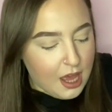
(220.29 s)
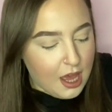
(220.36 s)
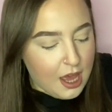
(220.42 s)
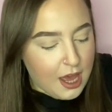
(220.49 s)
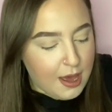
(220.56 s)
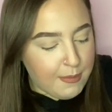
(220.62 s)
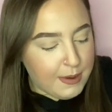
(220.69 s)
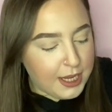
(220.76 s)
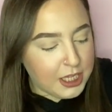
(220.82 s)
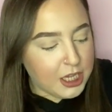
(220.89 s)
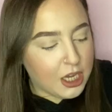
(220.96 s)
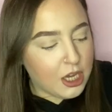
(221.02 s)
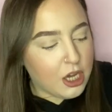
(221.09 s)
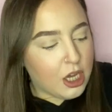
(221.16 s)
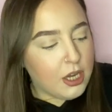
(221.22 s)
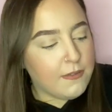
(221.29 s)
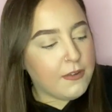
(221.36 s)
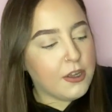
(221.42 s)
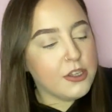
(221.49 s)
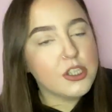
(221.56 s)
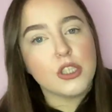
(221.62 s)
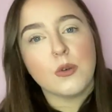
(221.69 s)
And you can kind of
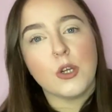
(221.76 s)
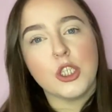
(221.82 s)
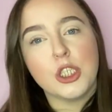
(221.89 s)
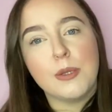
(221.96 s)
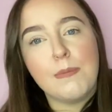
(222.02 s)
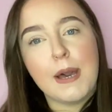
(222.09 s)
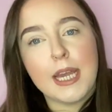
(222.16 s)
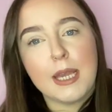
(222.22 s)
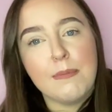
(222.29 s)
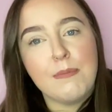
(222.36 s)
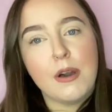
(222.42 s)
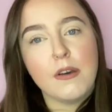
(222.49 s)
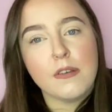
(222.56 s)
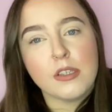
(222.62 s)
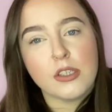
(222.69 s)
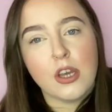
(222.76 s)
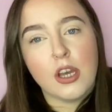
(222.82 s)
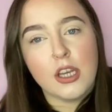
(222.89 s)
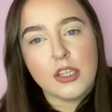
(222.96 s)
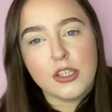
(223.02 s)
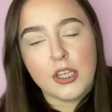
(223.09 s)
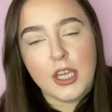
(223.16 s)
like squash the bag in both
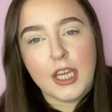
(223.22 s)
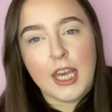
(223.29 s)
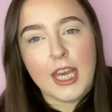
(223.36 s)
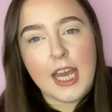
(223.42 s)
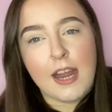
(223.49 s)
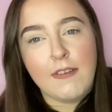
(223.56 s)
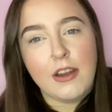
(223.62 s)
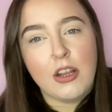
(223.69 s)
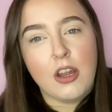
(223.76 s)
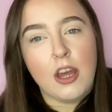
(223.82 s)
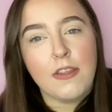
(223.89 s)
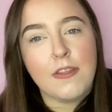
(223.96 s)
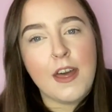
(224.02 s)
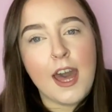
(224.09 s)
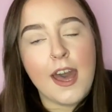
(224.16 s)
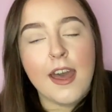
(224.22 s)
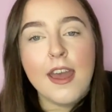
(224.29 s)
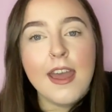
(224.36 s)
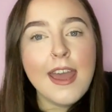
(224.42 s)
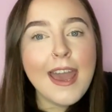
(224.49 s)
sides, so you can carry it like that.